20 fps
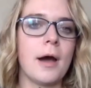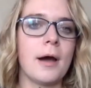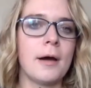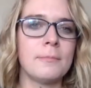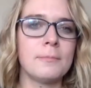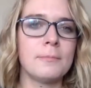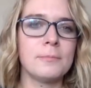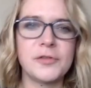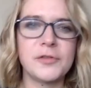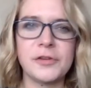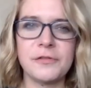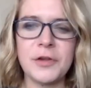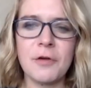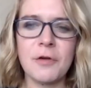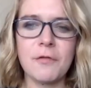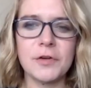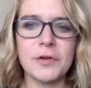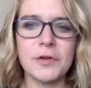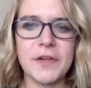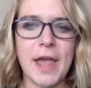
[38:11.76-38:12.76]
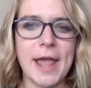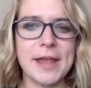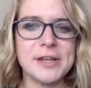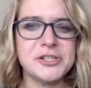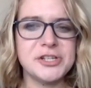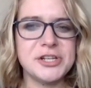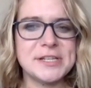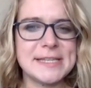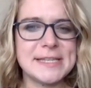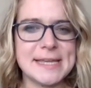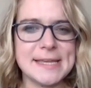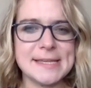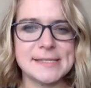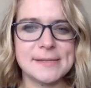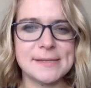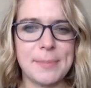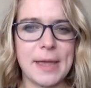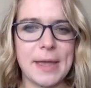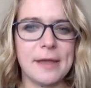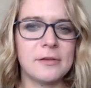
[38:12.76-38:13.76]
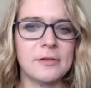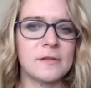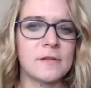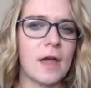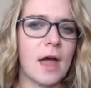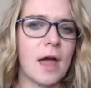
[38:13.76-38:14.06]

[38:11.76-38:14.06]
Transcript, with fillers: um, shifting over to N G Cs a bit,